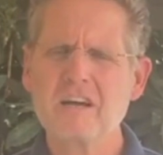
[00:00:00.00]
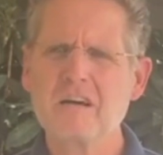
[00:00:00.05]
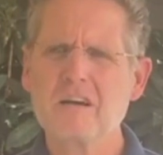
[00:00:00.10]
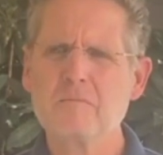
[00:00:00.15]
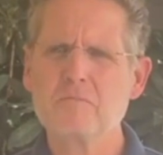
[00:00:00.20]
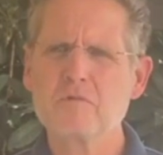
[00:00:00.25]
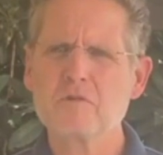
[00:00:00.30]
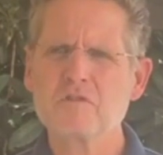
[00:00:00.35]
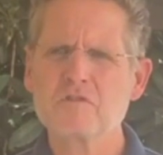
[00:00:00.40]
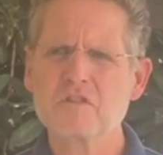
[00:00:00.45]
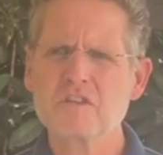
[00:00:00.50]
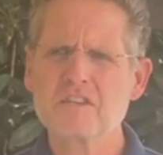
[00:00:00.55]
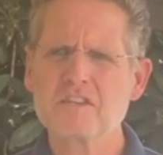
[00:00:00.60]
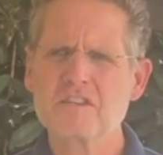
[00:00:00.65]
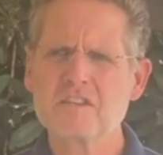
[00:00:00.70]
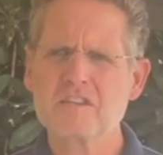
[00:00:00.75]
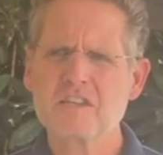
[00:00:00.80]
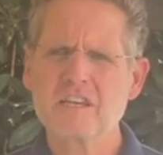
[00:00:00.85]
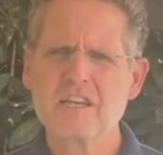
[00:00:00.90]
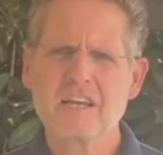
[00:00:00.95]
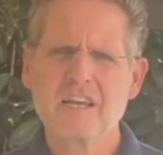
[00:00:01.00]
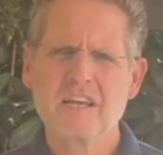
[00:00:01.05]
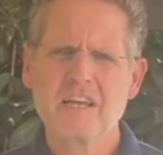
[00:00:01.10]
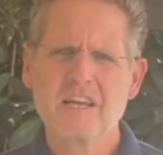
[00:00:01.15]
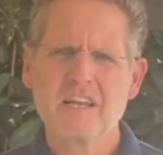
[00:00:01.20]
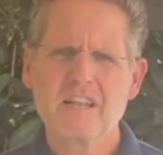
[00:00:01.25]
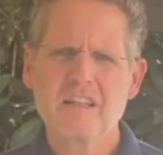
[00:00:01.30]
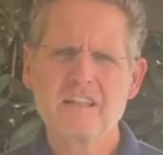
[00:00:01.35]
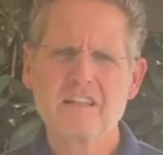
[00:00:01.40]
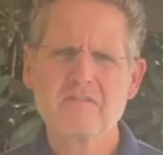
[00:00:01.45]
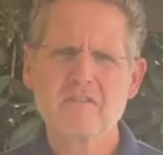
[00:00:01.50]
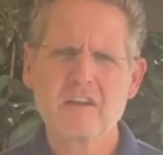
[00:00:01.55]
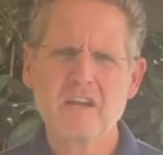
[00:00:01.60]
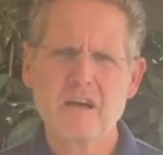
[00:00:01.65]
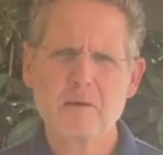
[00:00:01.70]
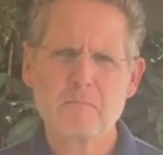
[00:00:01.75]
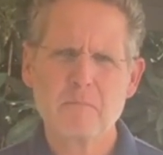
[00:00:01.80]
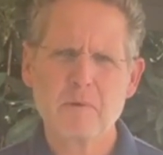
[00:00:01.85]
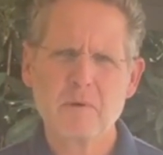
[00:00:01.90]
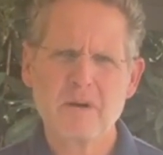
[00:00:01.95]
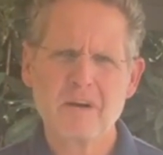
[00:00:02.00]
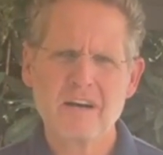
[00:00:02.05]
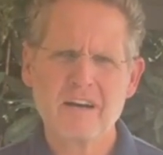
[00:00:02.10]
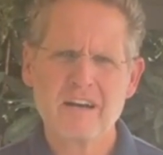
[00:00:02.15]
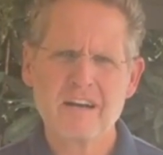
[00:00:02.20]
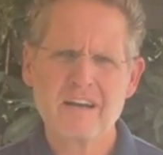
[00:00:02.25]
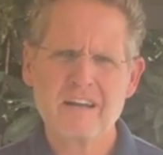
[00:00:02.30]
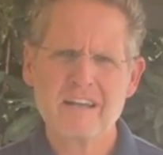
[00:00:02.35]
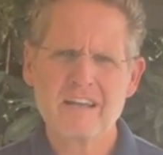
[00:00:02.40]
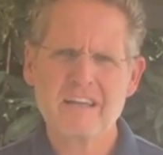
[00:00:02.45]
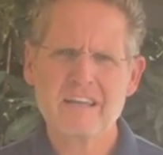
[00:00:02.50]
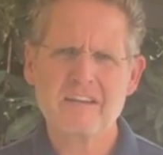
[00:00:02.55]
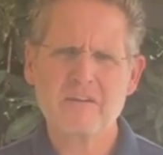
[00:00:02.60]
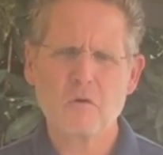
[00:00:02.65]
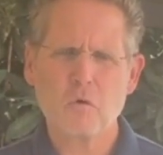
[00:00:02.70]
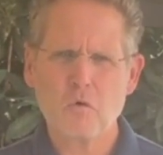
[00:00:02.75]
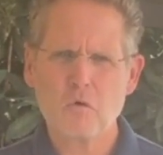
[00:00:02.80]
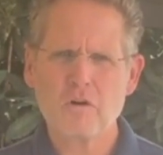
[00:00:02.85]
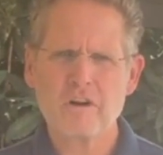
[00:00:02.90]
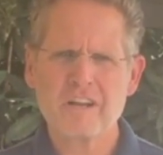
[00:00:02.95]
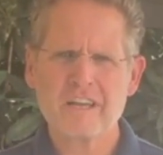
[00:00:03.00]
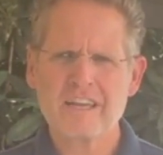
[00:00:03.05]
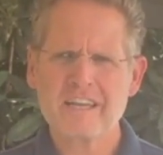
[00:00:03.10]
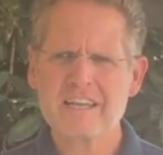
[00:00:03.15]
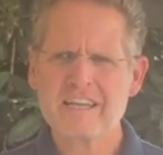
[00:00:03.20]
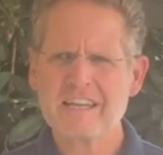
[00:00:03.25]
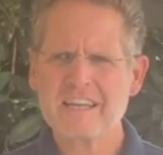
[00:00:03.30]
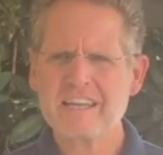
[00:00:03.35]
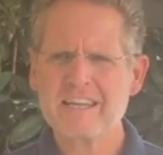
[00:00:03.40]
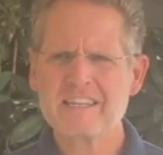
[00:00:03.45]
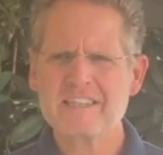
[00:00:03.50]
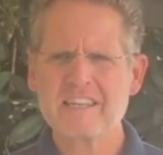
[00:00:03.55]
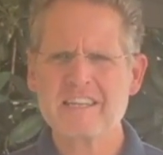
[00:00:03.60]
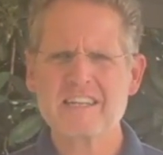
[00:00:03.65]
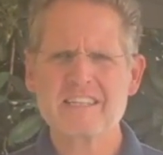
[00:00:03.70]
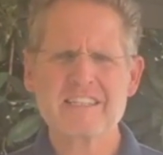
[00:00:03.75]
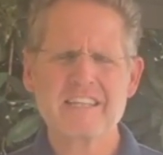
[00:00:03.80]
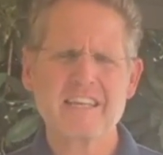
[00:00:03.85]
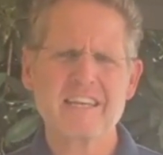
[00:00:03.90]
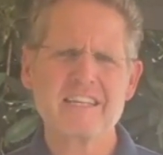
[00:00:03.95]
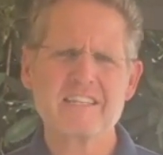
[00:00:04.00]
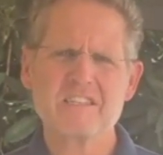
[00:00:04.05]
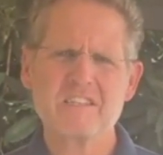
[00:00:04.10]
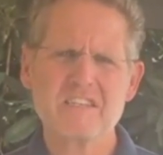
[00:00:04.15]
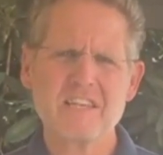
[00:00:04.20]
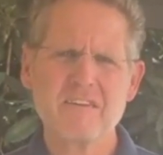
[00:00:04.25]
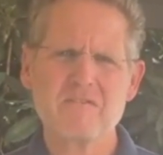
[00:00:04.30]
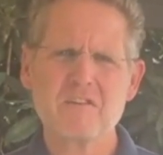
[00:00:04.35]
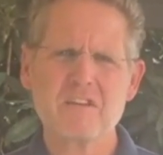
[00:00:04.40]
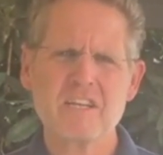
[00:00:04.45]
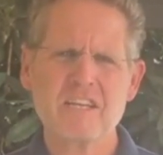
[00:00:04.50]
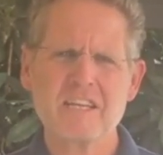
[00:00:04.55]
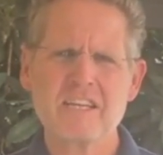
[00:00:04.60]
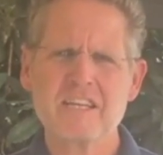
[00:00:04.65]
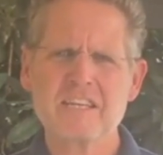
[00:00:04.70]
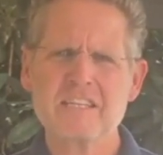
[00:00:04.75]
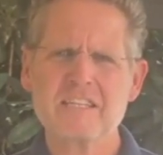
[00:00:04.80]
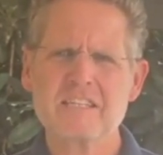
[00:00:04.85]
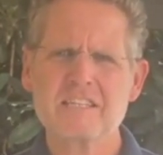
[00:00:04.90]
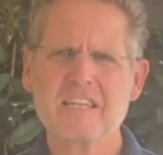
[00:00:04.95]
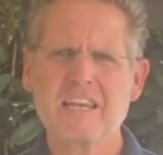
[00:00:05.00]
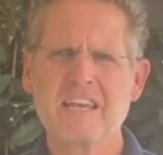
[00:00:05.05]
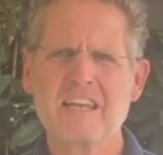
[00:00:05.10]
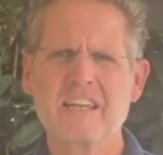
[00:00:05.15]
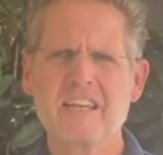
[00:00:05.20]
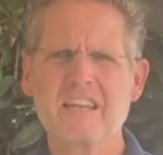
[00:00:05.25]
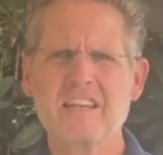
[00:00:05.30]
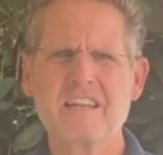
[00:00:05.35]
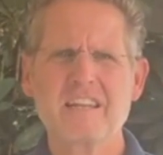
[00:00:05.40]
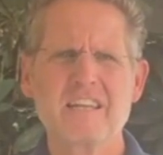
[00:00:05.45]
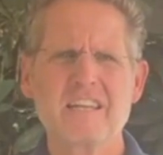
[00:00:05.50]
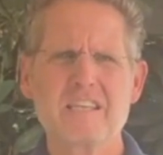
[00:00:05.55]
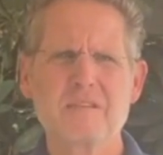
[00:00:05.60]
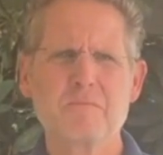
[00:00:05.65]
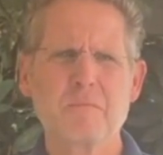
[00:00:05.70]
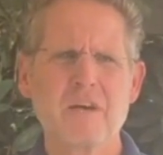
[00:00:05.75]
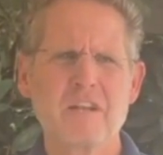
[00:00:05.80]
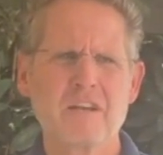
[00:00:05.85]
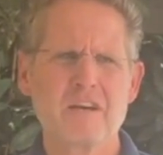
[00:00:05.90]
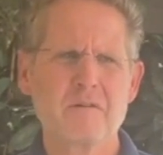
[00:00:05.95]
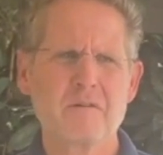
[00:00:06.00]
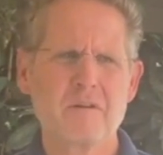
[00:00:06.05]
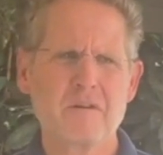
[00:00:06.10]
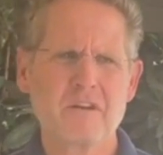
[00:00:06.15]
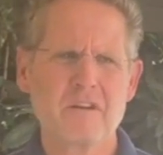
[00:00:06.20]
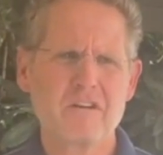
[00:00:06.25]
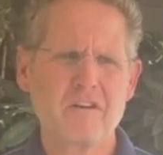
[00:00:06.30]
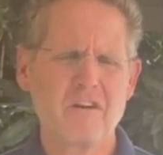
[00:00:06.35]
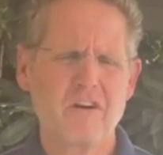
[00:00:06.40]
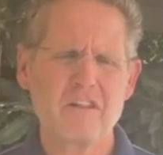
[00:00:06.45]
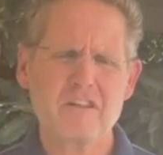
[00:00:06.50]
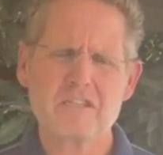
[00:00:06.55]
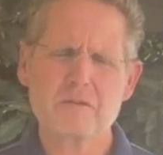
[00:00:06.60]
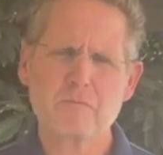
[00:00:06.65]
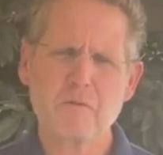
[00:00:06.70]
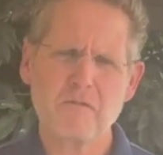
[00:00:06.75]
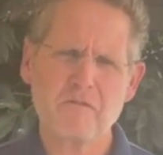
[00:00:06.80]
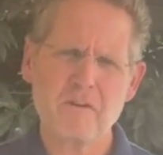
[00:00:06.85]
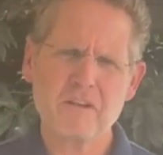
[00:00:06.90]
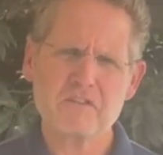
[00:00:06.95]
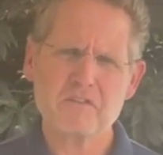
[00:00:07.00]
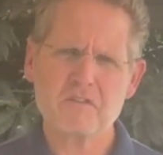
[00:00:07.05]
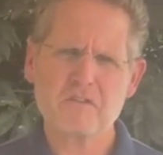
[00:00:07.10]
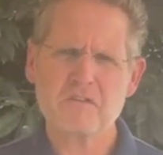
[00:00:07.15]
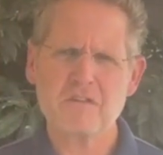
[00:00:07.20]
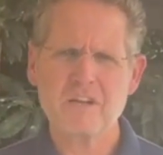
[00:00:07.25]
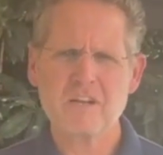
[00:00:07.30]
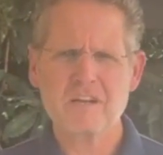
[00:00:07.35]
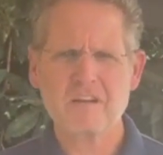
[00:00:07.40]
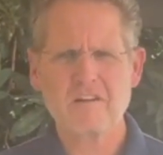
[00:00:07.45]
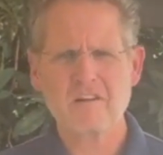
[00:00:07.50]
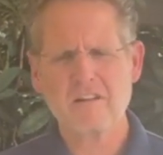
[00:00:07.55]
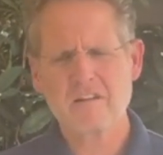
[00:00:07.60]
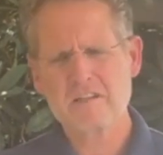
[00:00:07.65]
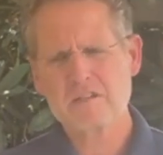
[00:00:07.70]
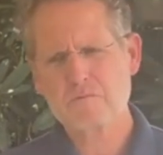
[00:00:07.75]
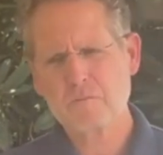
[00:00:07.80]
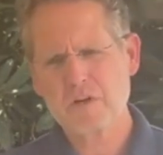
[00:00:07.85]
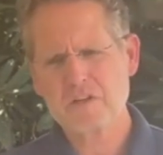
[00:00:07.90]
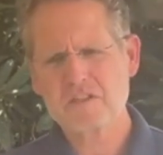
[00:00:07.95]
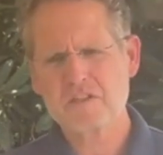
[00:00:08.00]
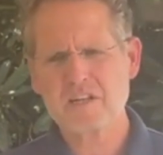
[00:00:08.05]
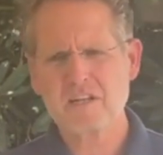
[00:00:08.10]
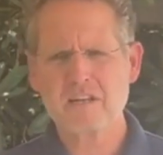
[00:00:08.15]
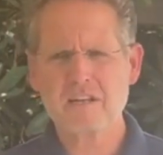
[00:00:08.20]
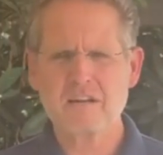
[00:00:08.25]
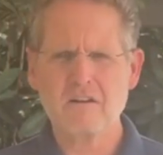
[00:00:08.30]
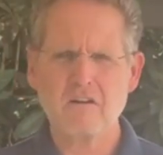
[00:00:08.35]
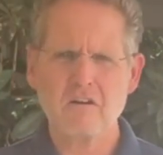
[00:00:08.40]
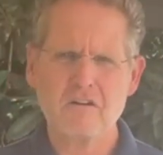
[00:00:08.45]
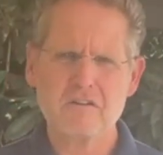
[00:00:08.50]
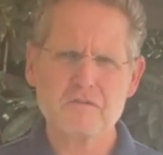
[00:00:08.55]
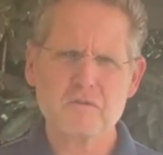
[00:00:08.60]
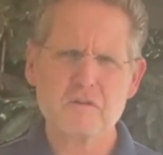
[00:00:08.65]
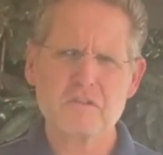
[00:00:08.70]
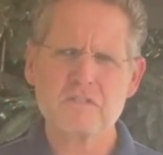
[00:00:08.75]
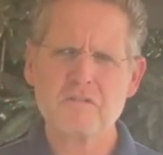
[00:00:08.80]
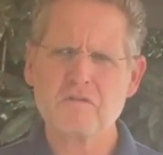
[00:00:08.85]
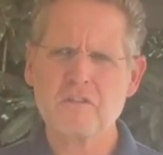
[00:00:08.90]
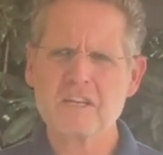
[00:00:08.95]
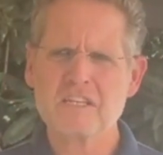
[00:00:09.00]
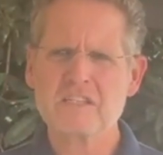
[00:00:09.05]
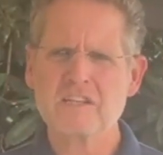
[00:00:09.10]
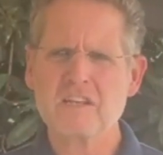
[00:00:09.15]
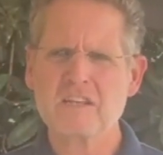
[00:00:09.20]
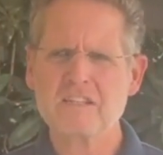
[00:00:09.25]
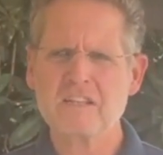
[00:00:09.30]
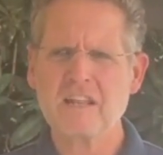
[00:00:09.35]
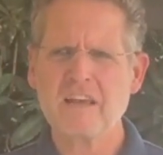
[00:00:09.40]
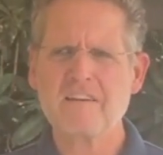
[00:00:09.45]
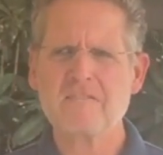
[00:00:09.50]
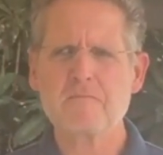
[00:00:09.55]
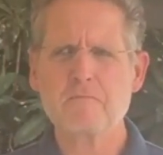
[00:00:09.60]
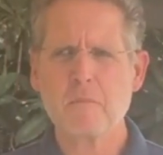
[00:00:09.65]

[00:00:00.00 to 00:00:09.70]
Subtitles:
Bruce is living up in Oregon. He's in his late 70s, and he's been a college professor and a college president and all sorts of things in his life.